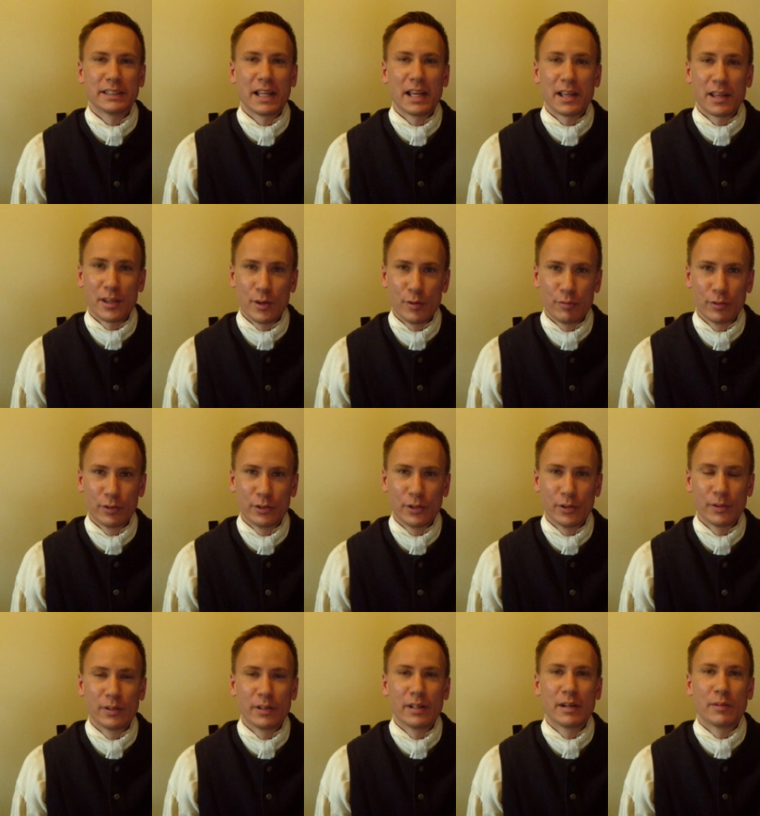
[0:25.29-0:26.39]
Thank you for
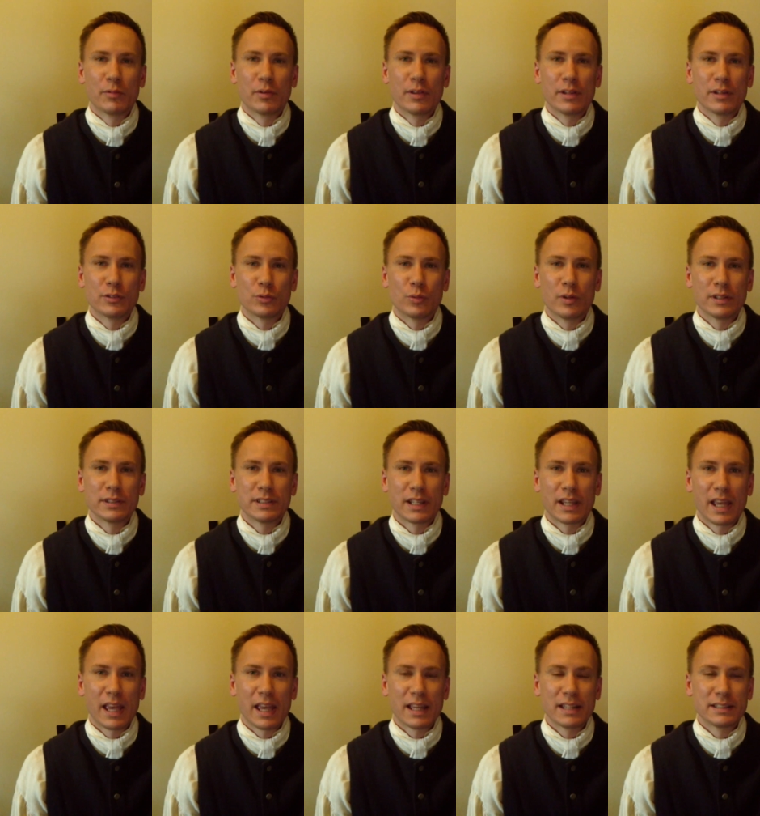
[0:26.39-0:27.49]
tuning in with us once
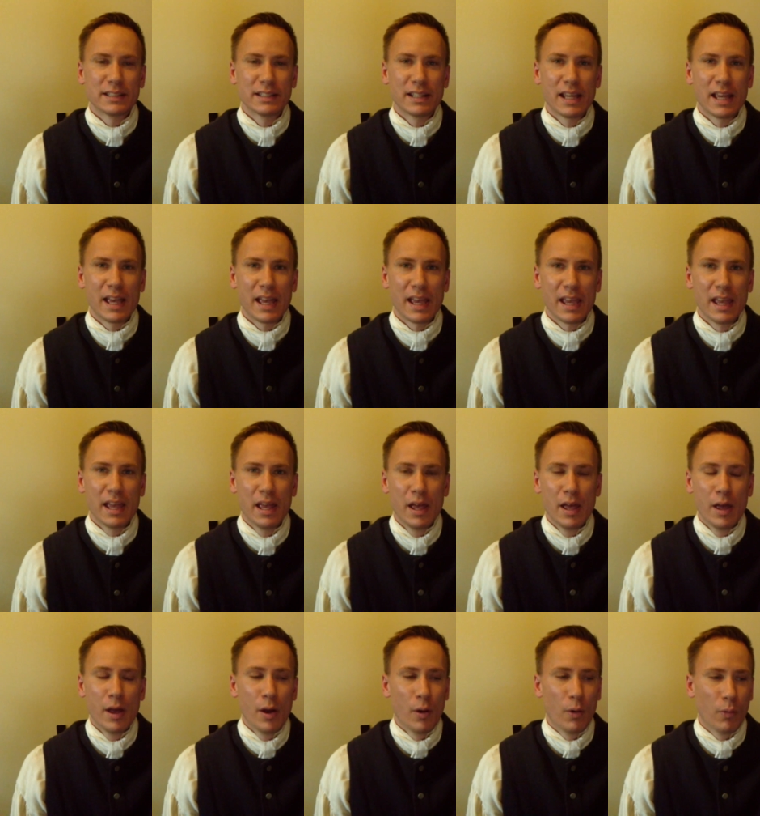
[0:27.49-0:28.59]
again today.
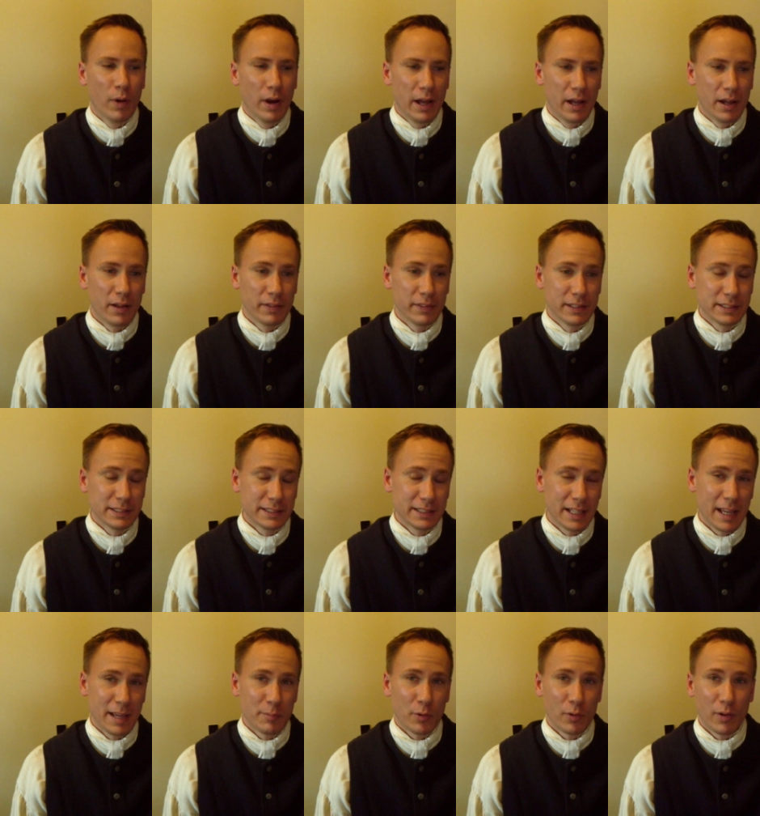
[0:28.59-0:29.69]
Well, this
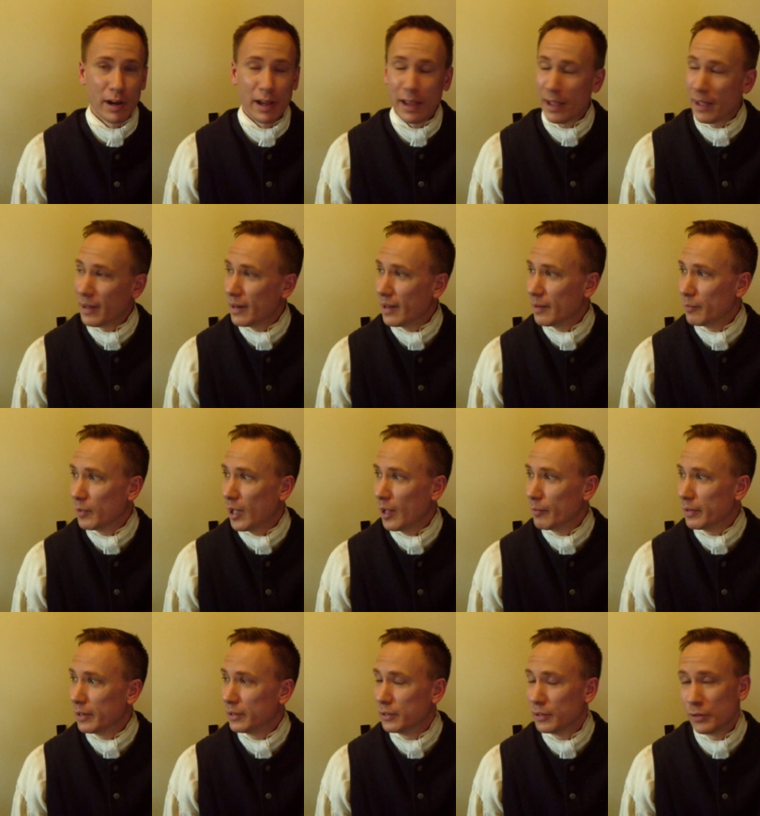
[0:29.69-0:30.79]
time around I'm
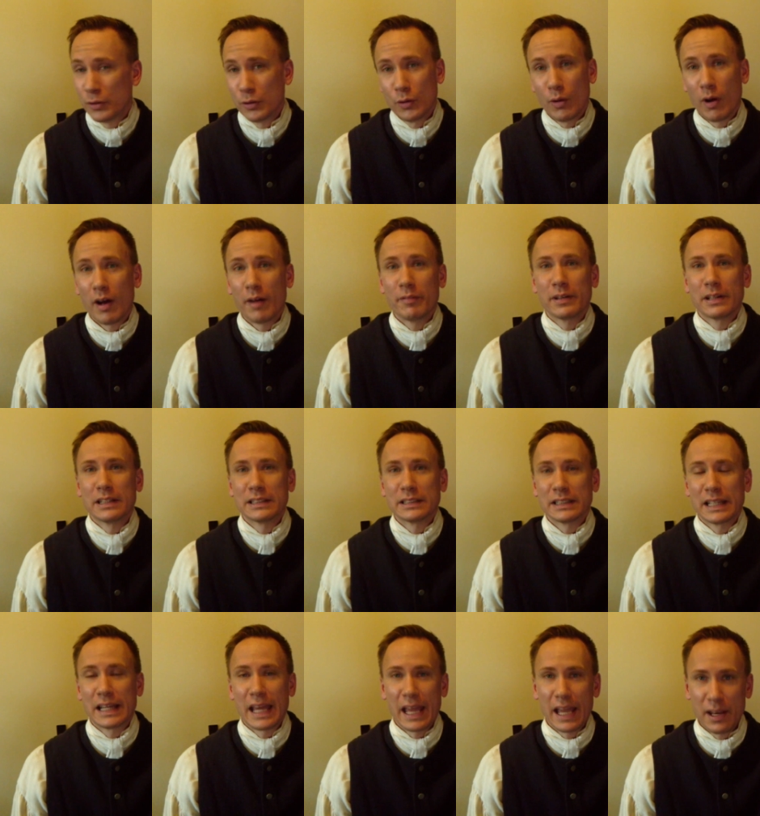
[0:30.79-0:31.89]
coming to you
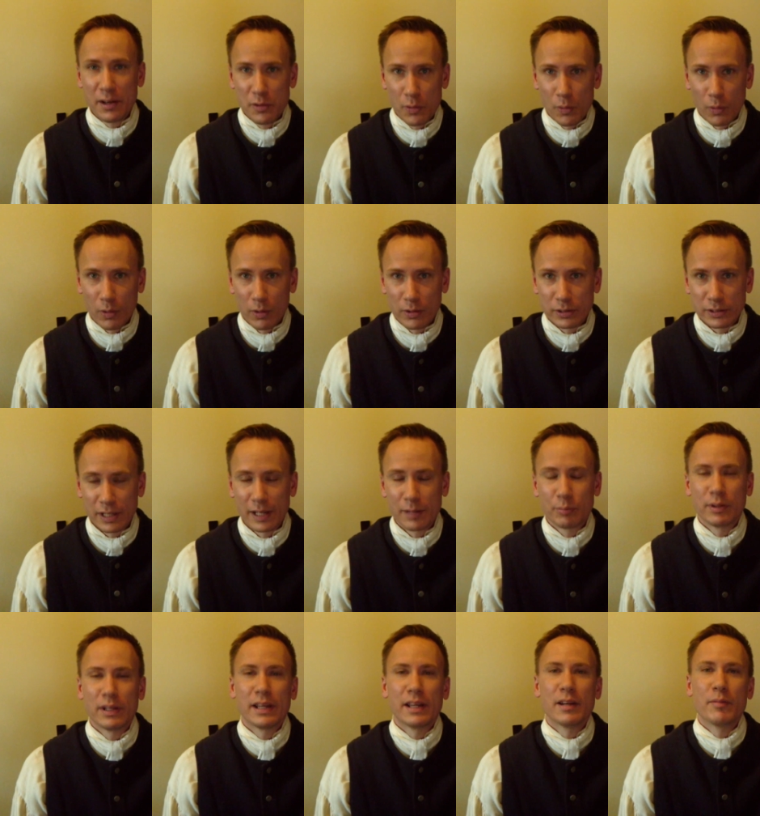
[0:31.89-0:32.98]
obviously indoors. I
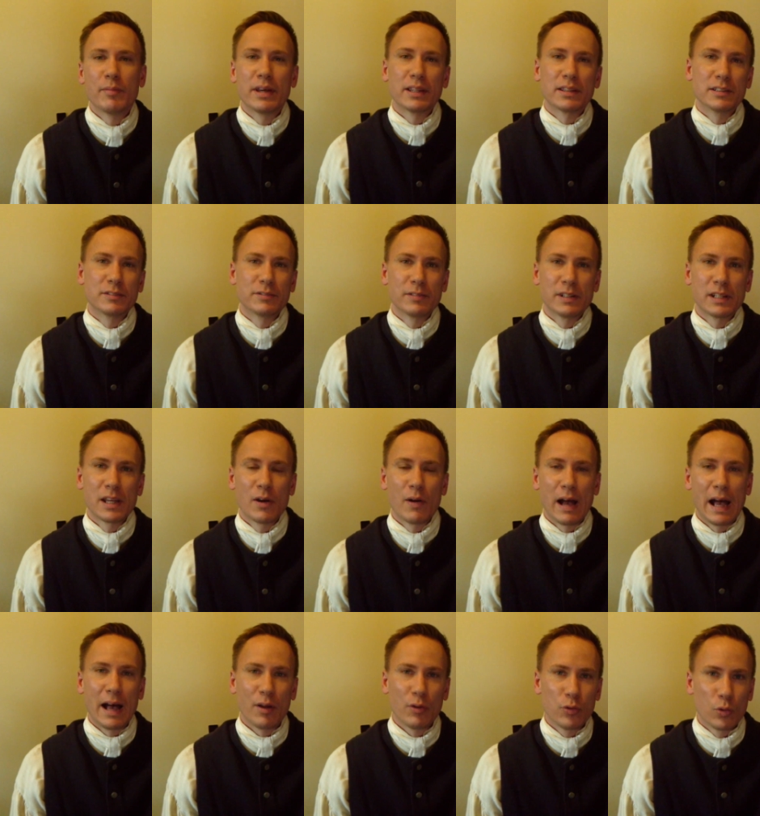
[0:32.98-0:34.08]
plan to make this video
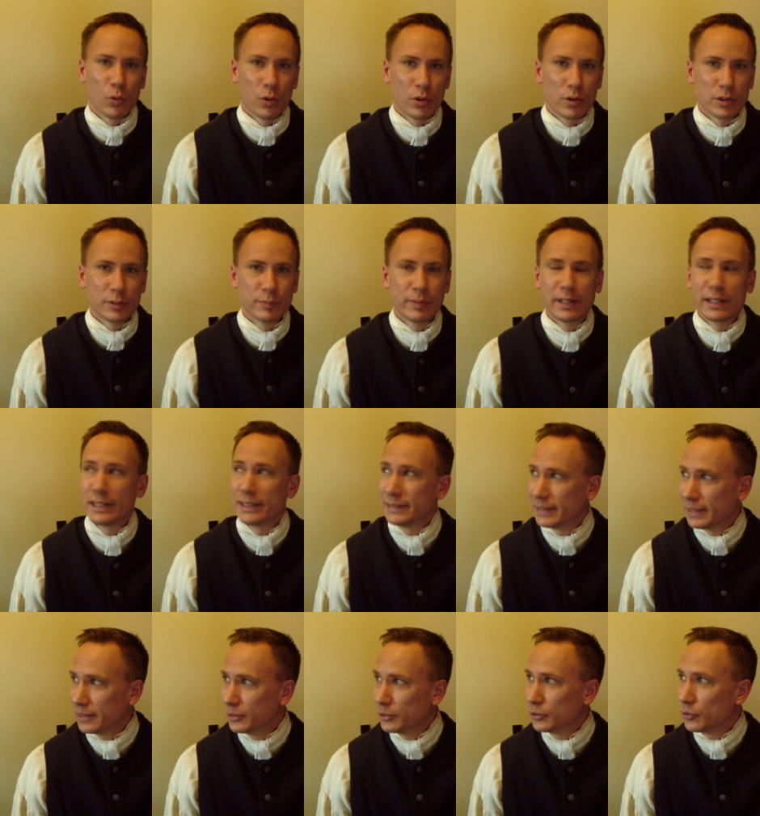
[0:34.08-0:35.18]
outdoors, but it's
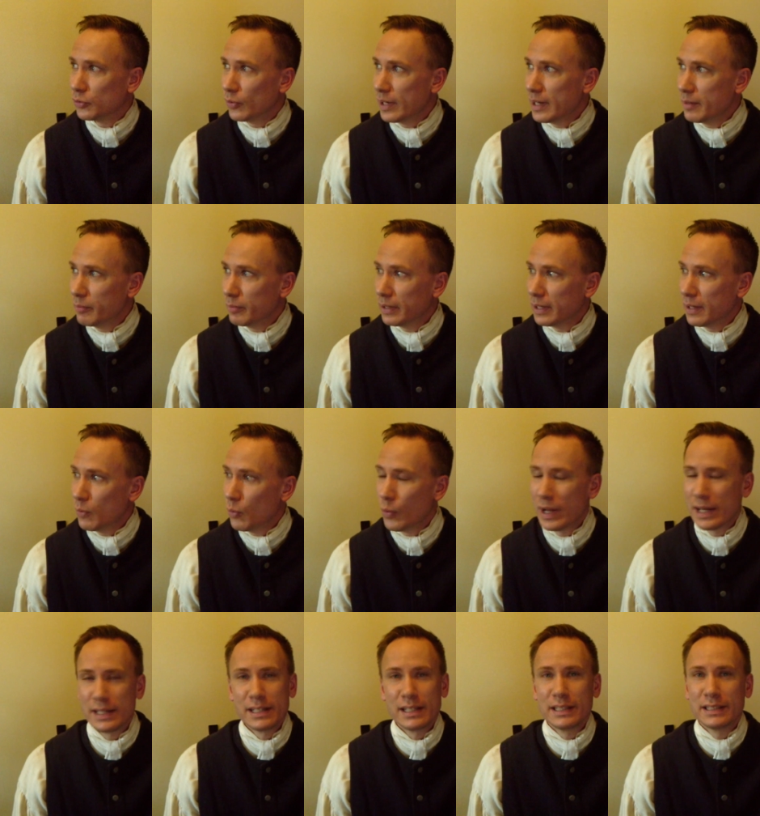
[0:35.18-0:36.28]
extremely
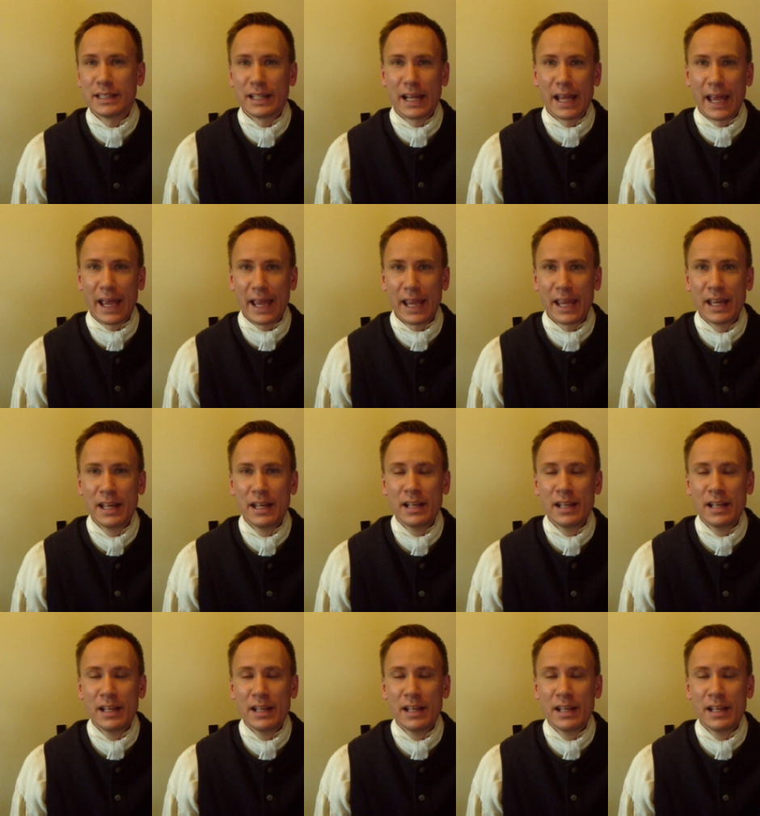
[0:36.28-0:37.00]
windy today,